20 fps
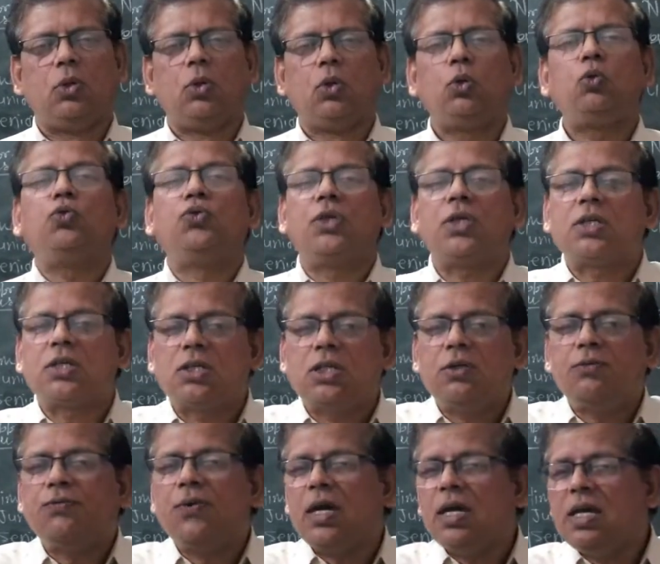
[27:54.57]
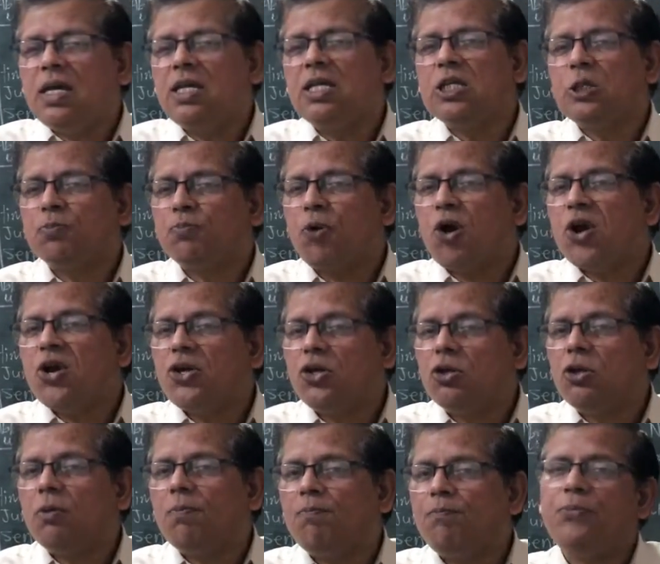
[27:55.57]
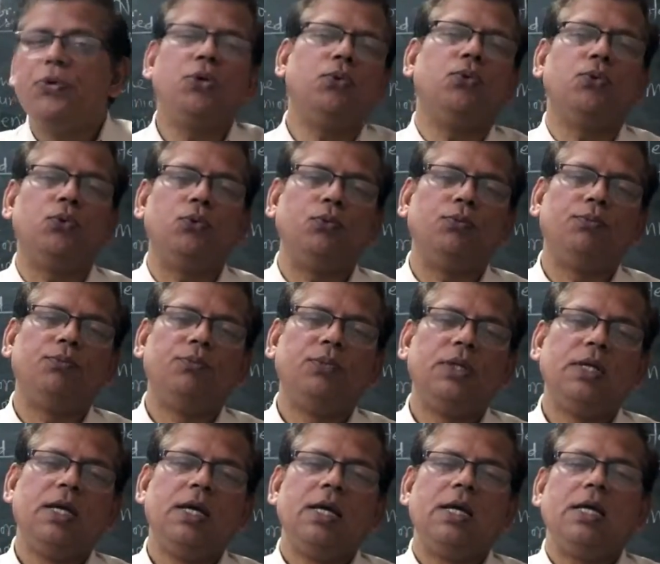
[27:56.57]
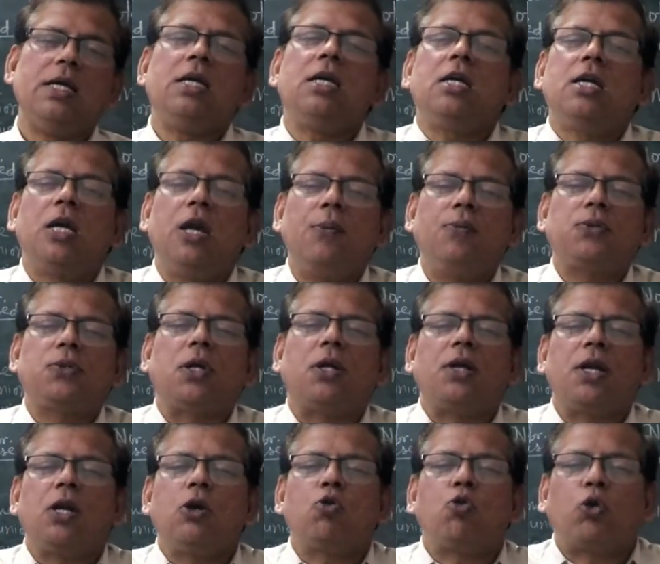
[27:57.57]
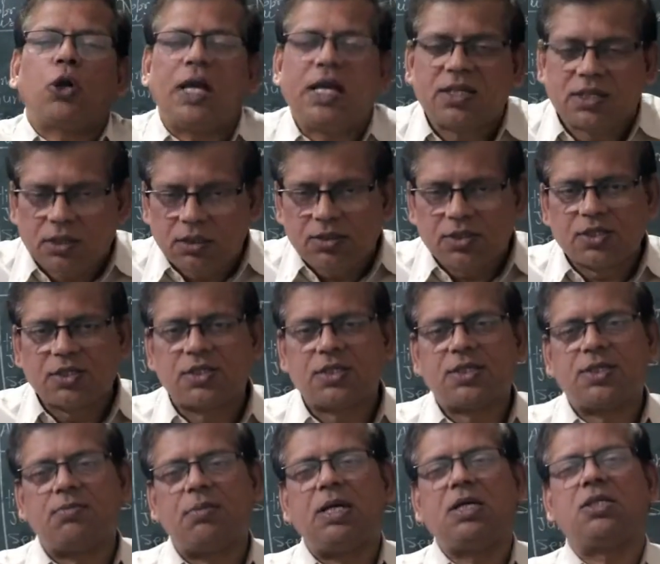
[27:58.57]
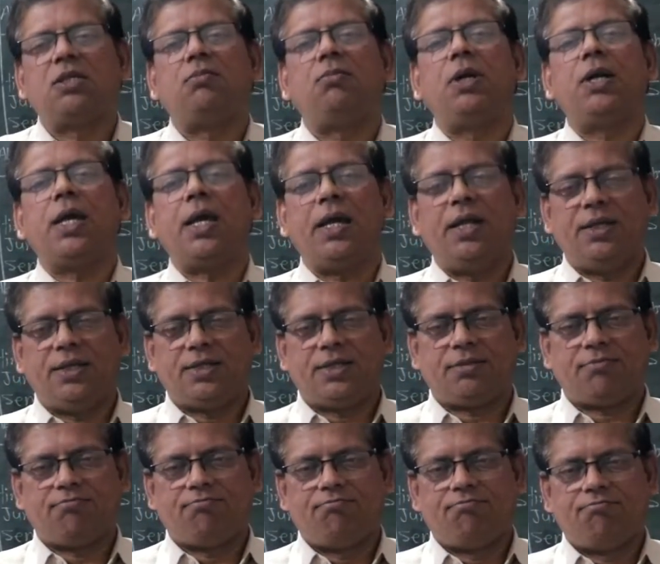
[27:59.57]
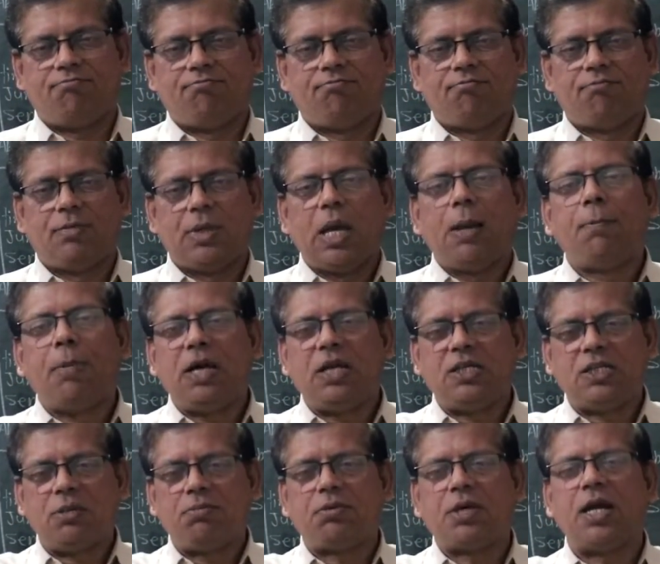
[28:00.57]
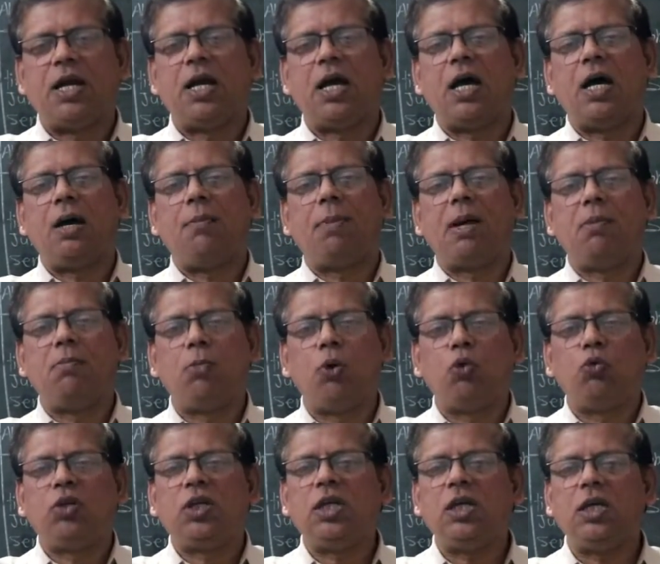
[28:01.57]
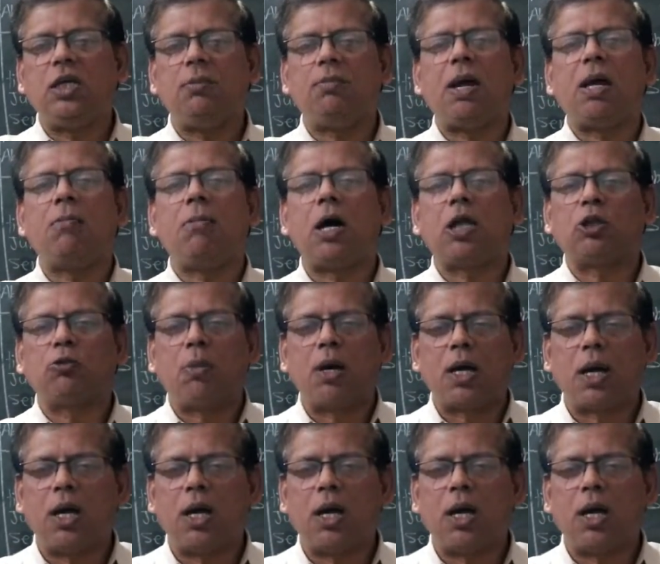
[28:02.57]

to justify his point of view. He gives certain quotations by somebody else, by Shiv, by Modi, by Mahatma